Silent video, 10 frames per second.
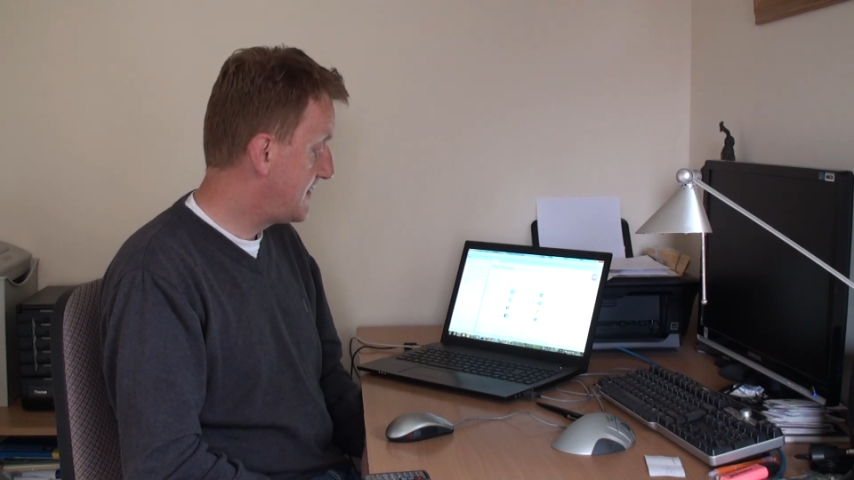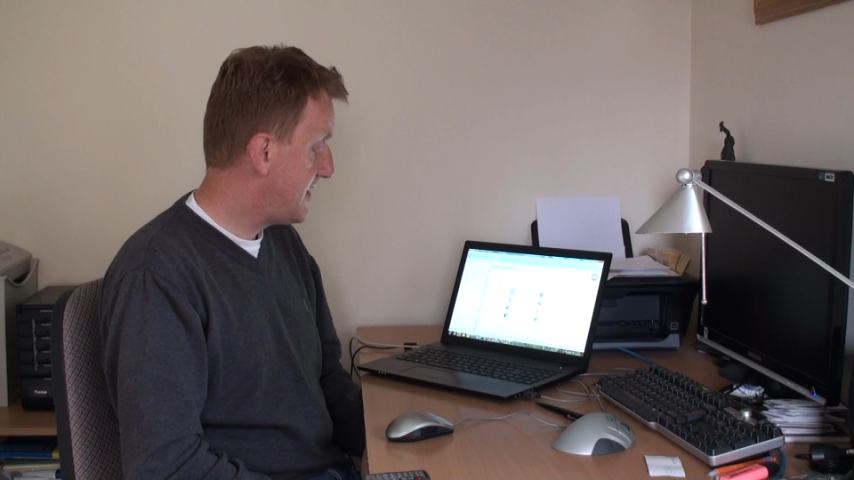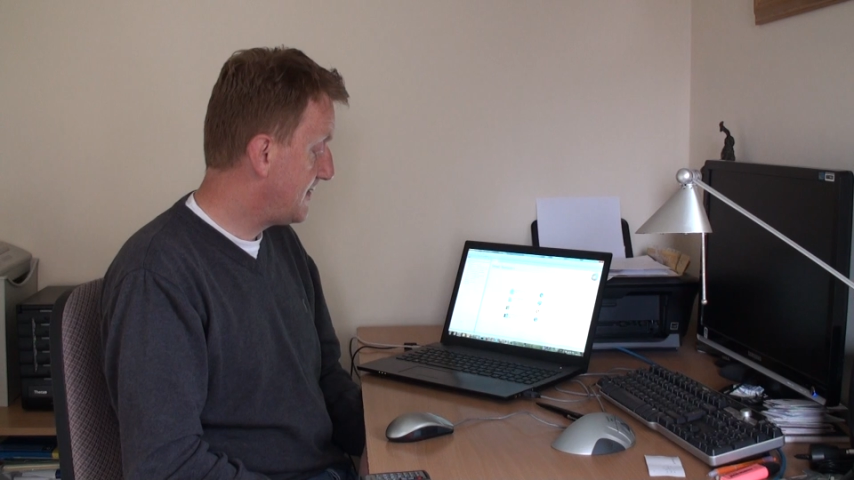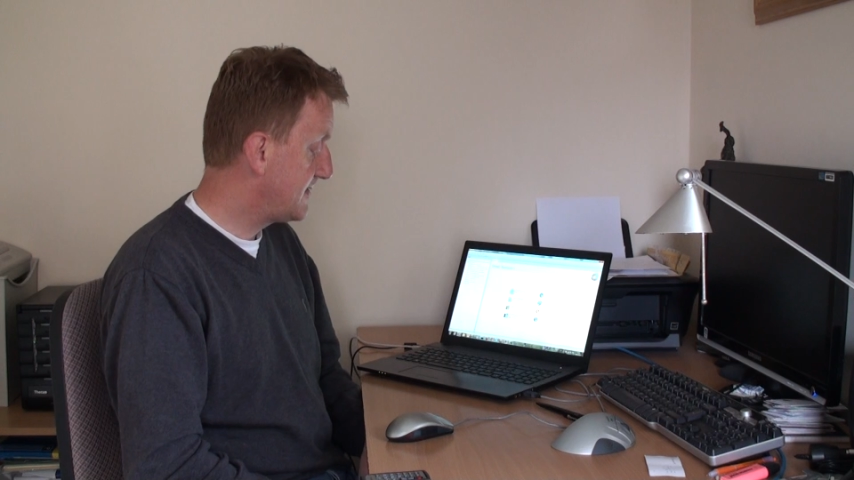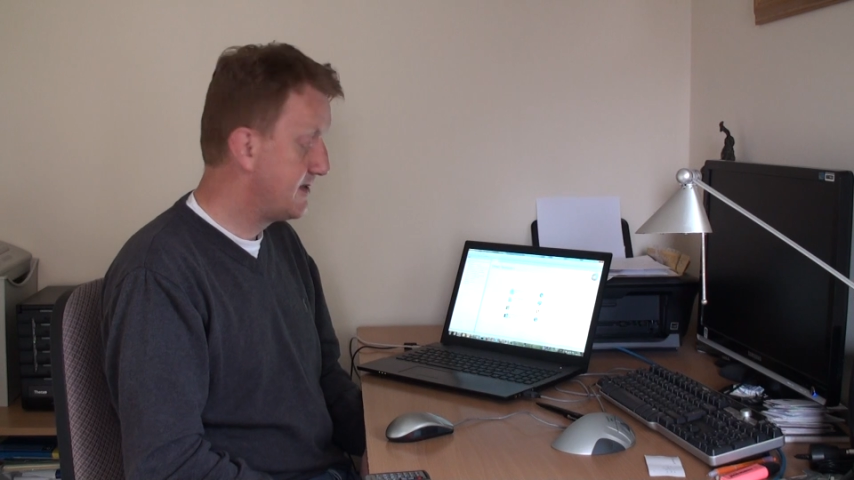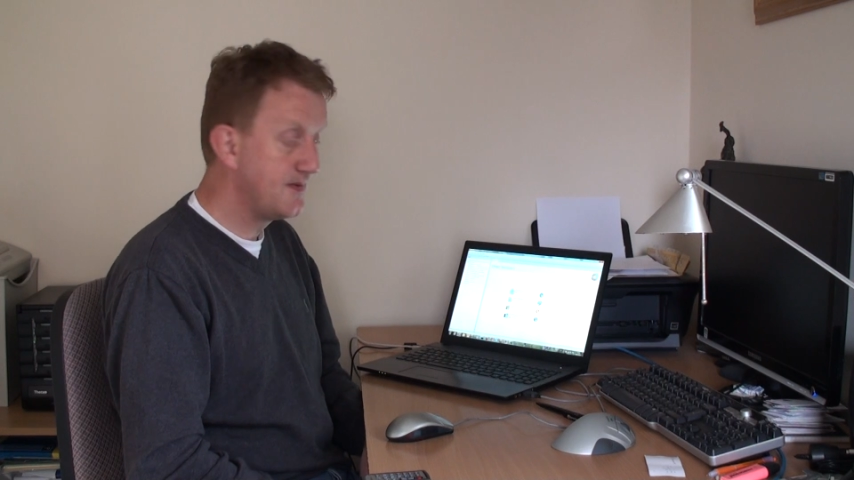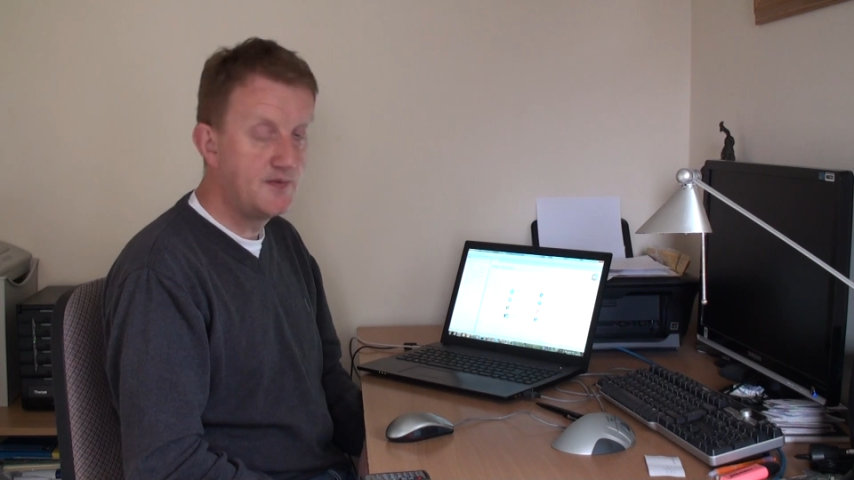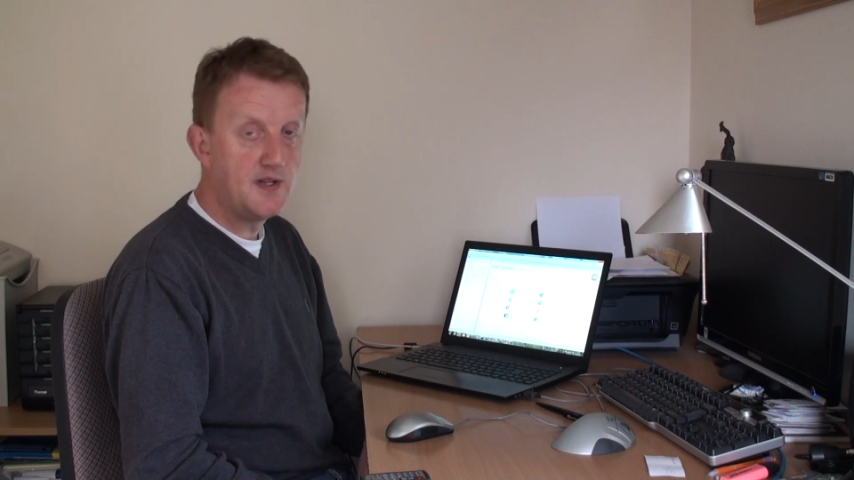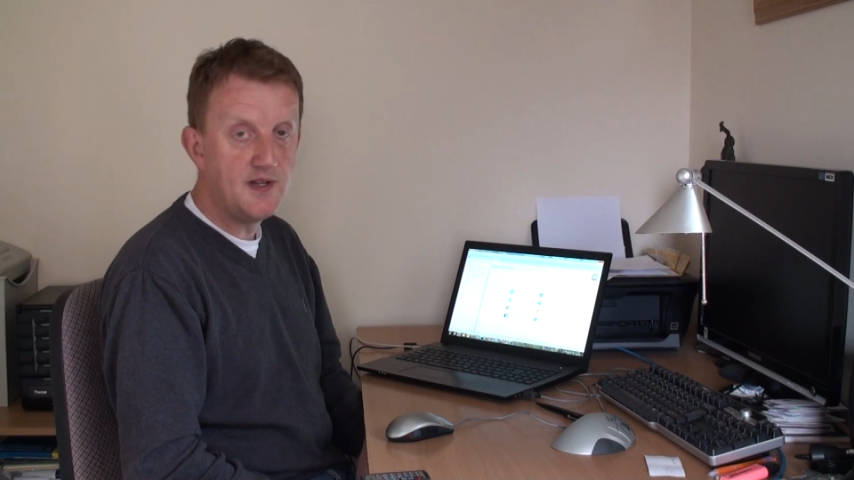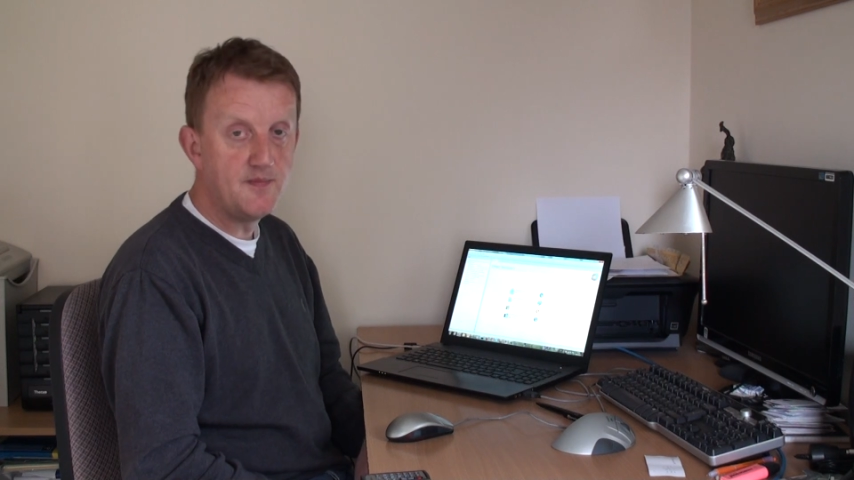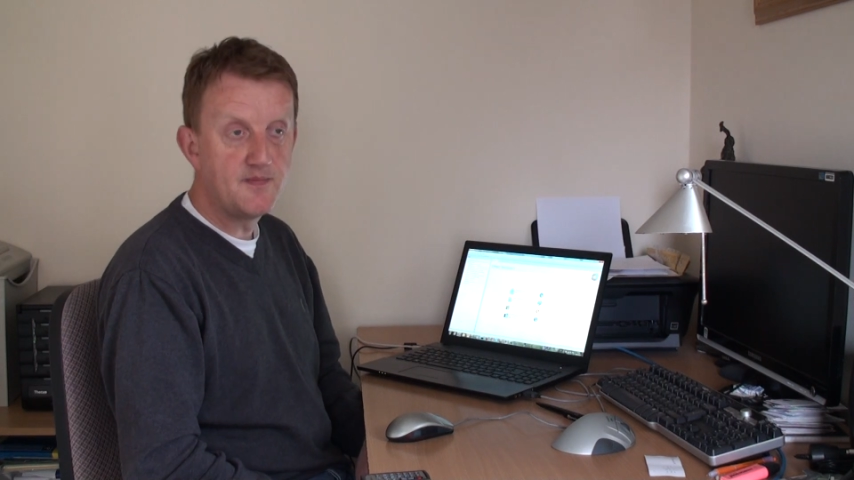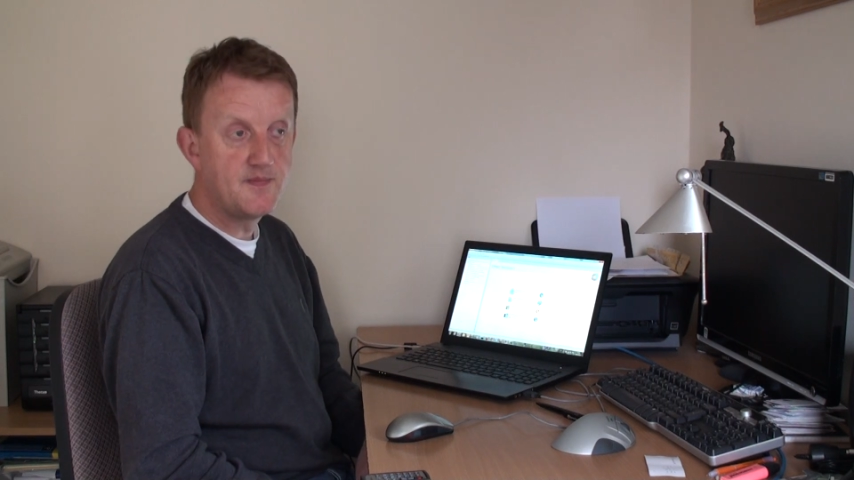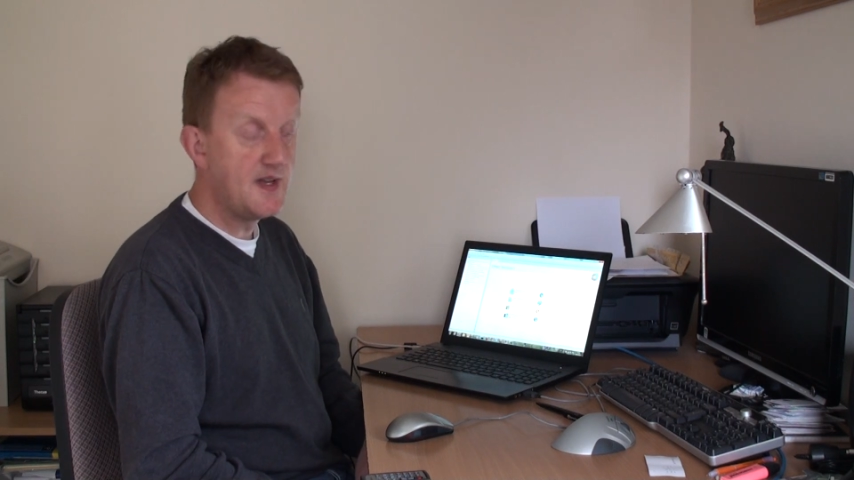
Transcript: down to,